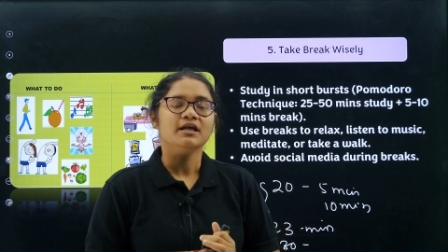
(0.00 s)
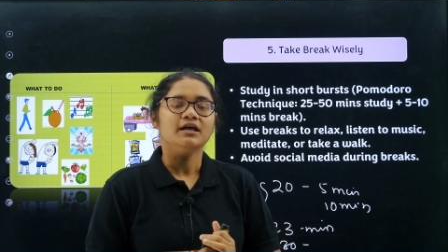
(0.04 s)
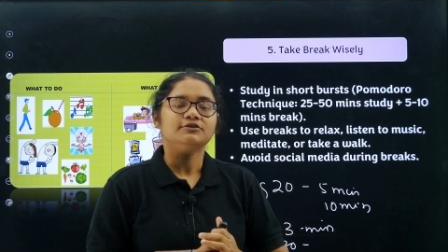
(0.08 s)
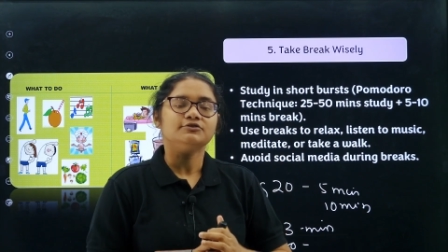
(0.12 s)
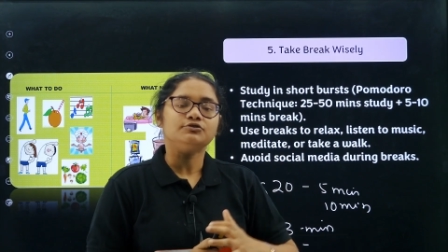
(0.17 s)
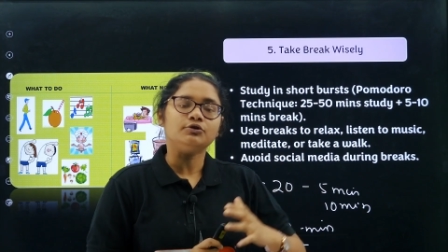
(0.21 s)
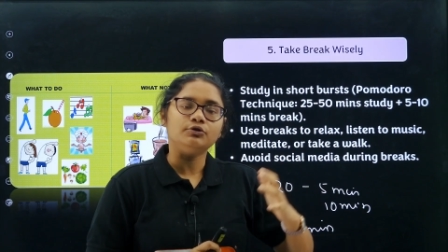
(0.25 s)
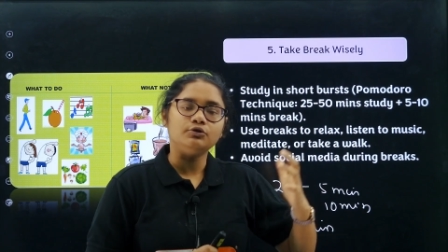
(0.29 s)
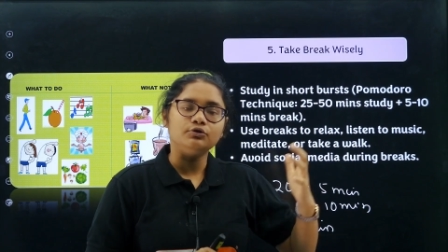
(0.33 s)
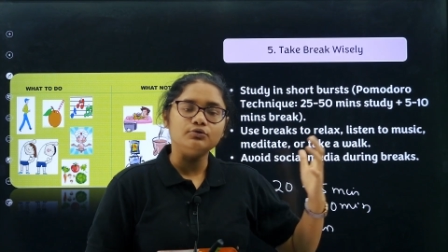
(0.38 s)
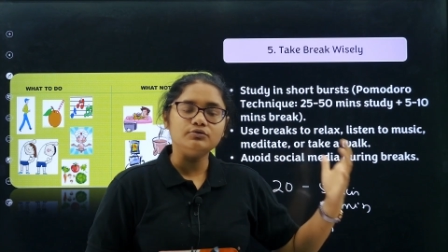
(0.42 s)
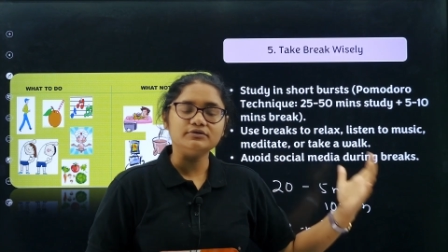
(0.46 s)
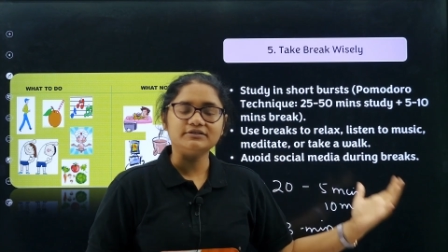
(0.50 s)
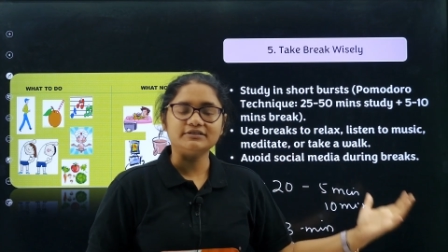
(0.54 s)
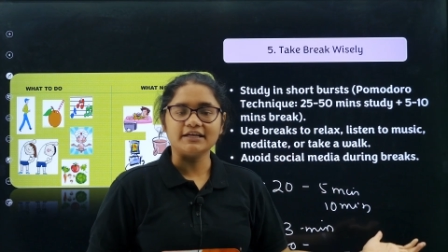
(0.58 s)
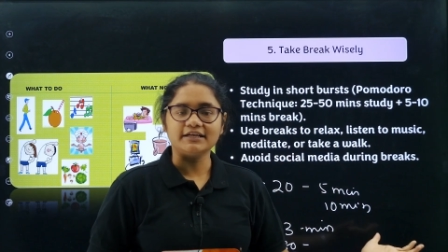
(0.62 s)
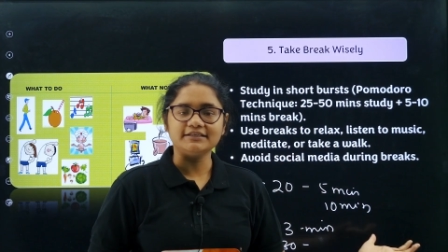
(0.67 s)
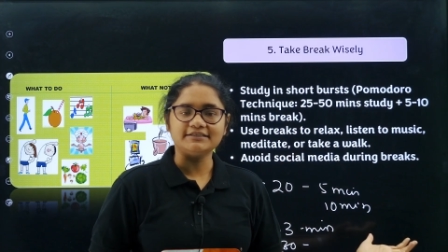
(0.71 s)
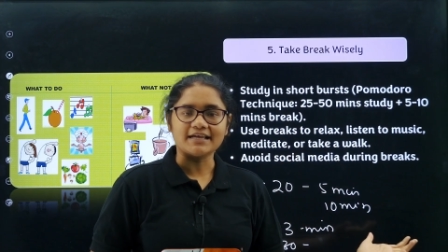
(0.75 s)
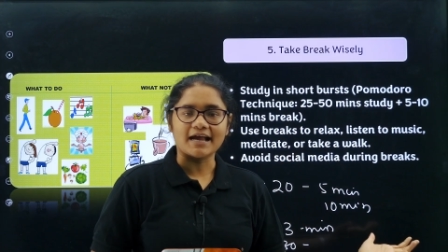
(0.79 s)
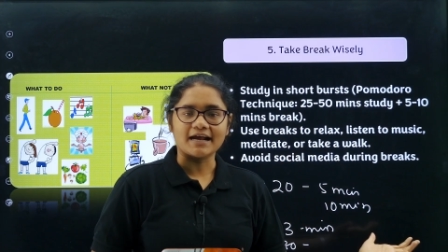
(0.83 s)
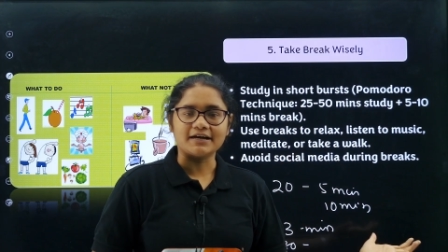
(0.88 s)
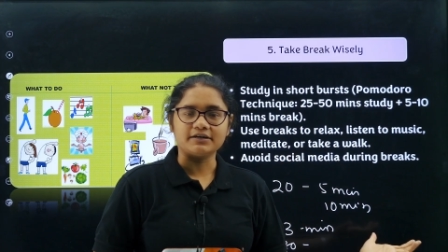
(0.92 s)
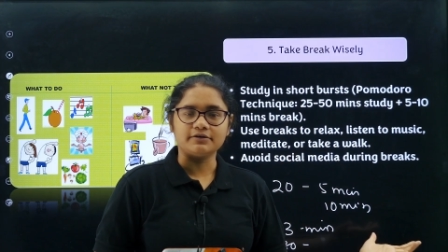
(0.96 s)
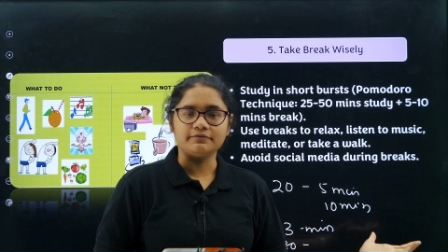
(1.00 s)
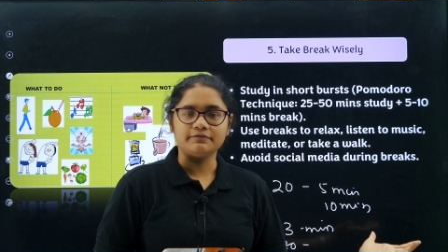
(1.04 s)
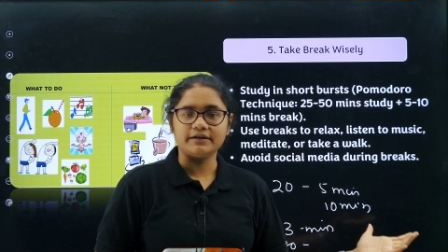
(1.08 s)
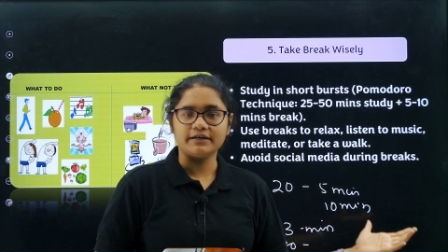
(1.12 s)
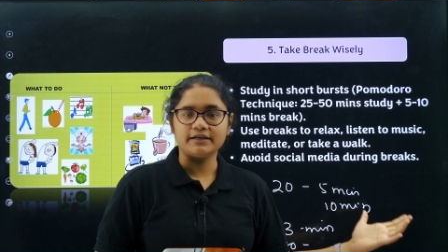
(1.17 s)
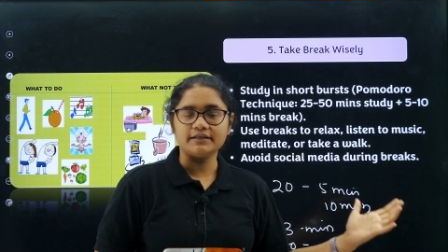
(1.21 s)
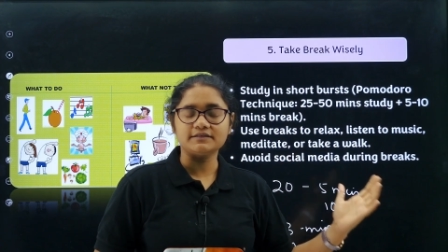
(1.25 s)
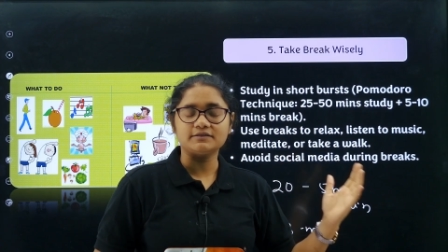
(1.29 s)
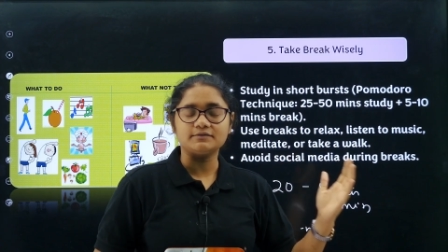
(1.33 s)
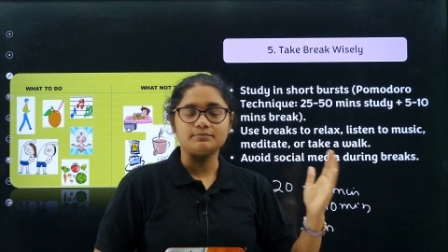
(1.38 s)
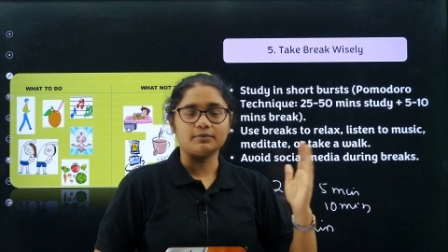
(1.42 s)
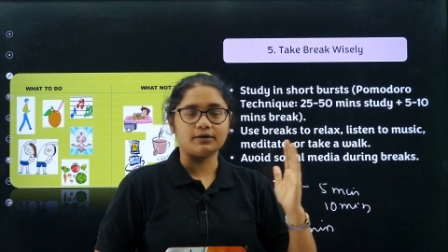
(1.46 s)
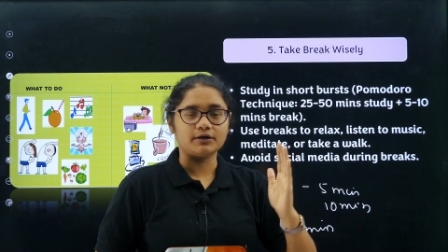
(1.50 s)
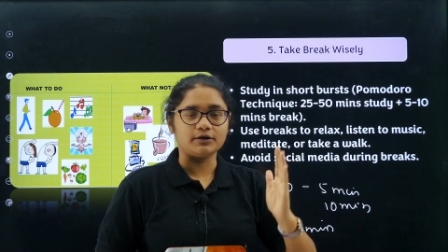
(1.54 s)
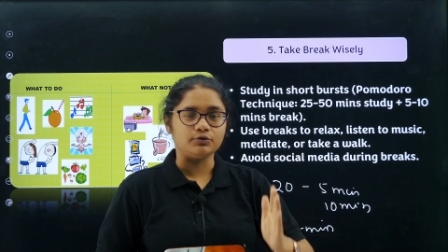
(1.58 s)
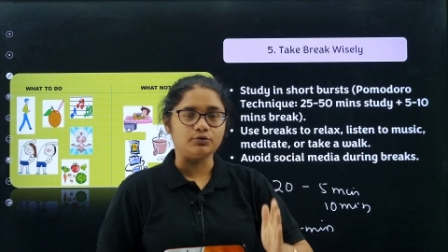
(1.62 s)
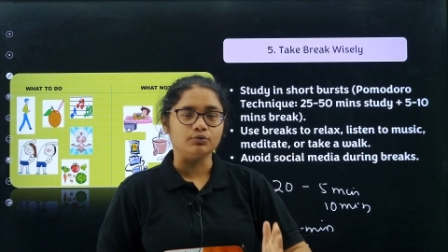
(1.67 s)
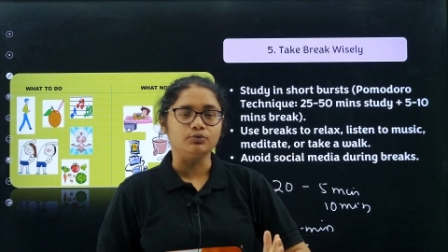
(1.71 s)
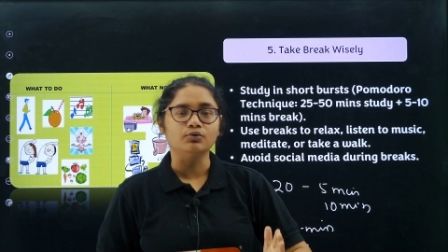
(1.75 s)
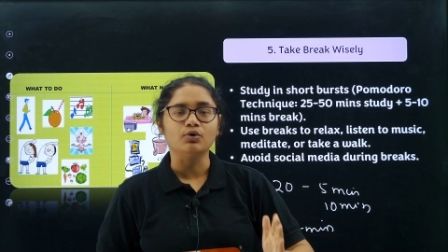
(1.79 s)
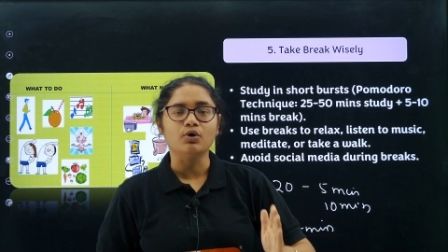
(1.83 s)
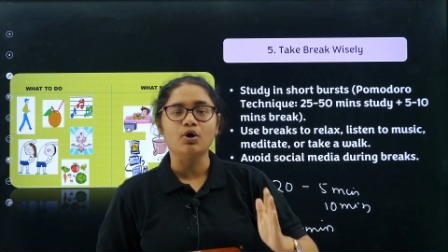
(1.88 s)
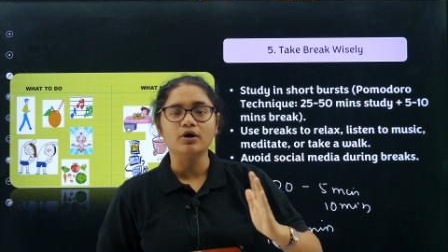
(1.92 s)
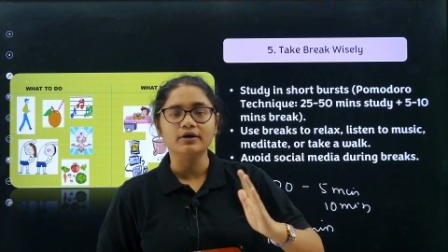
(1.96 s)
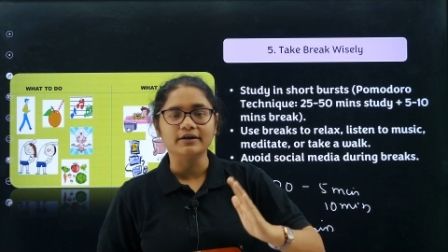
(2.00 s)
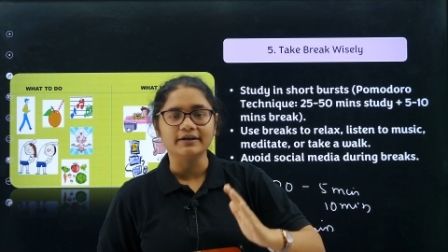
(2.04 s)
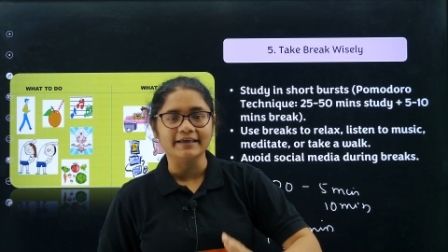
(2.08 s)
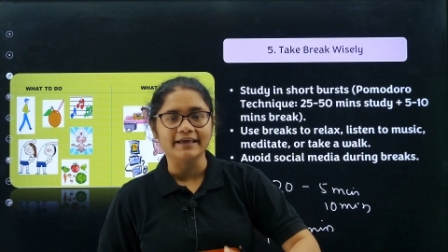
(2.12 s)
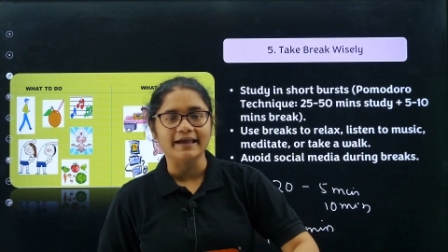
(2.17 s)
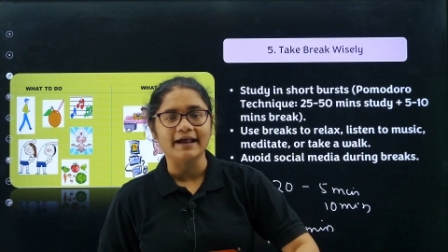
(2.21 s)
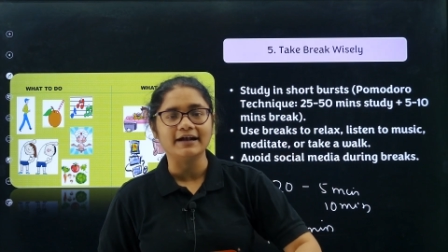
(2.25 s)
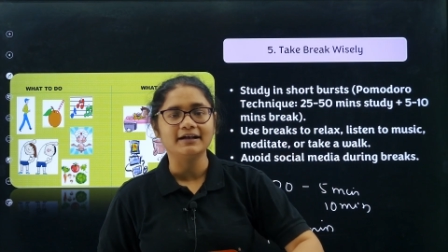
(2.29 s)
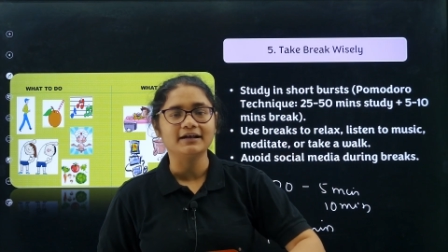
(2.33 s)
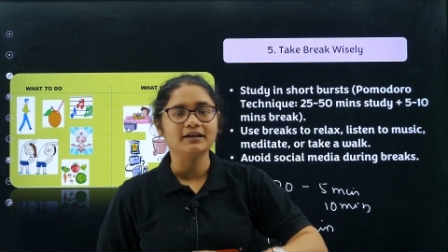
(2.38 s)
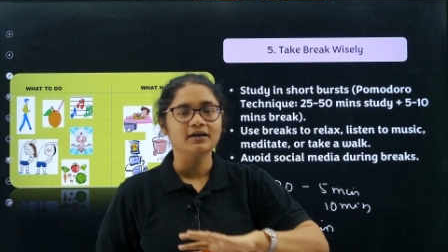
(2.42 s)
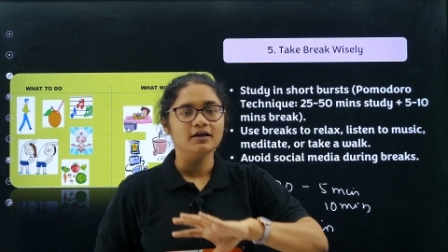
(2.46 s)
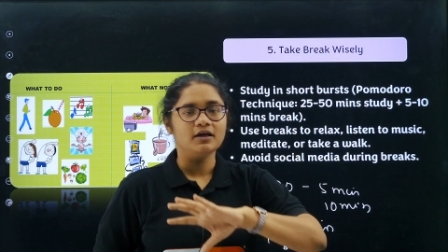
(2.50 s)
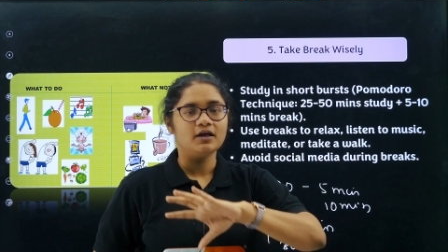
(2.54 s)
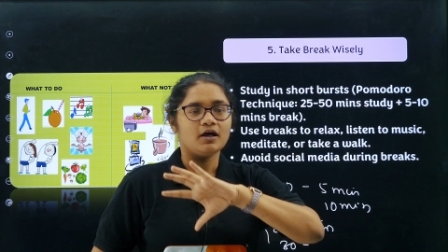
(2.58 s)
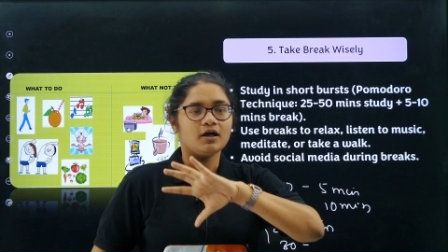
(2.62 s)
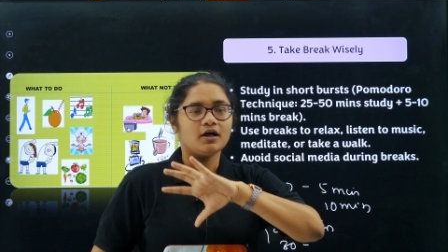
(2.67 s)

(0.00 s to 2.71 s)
So do such activities, but do not get